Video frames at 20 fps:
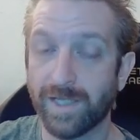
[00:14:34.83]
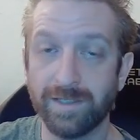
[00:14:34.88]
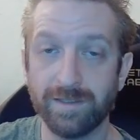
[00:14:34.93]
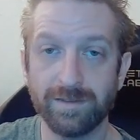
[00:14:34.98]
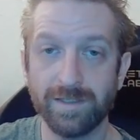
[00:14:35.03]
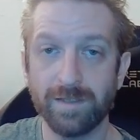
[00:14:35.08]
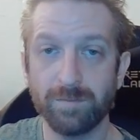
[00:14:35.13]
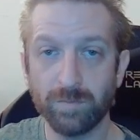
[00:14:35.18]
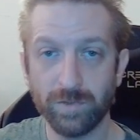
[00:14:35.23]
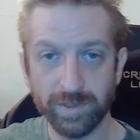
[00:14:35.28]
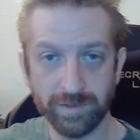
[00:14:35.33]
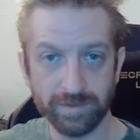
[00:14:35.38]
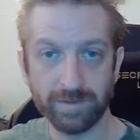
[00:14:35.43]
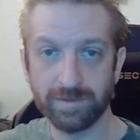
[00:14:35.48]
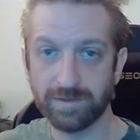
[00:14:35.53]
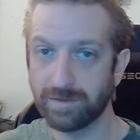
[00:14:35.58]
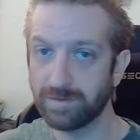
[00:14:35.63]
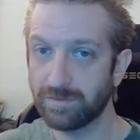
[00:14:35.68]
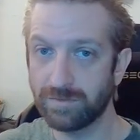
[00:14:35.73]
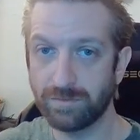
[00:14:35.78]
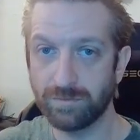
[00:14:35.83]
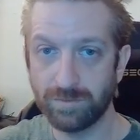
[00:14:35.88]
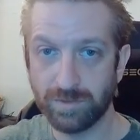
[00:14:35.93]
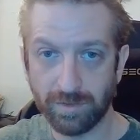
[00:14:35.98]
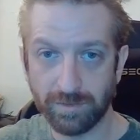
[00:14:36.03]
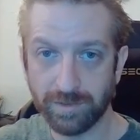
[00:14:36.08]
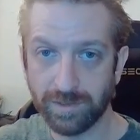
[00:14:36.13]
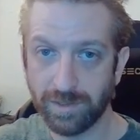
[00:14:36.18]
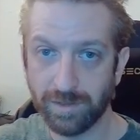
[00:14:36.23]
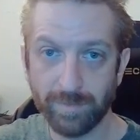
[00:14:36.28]
And that brings us into
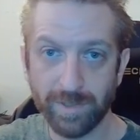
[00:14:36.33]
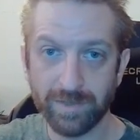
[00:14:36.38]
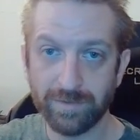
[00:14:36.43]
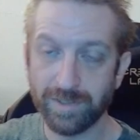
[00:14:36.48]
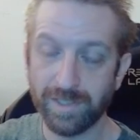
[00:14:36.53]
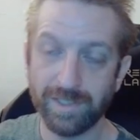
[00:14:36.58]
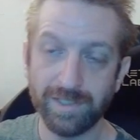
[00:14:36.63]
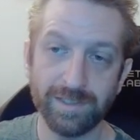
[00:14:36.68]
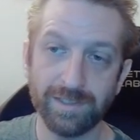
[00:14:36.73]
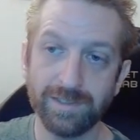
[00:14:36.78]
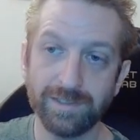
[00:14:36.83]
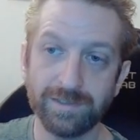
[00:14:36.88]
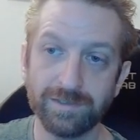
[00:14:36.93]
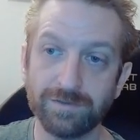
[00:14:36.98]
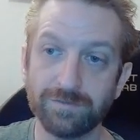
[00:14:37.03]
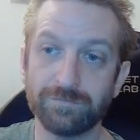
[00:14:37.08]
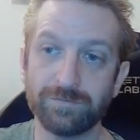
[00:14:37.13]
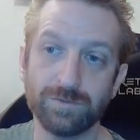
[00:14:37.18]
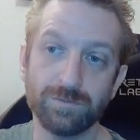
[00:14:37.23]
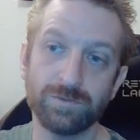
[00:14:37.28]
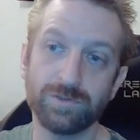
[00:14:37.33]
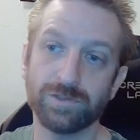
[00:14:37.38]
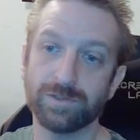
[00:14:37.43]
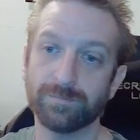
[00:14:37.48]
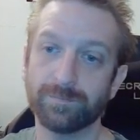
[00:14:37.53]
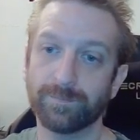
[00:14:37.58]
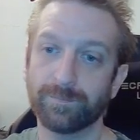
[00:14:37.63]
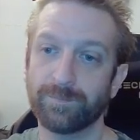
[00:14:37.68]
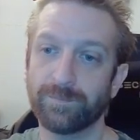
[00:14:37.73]
talking about AI in the future.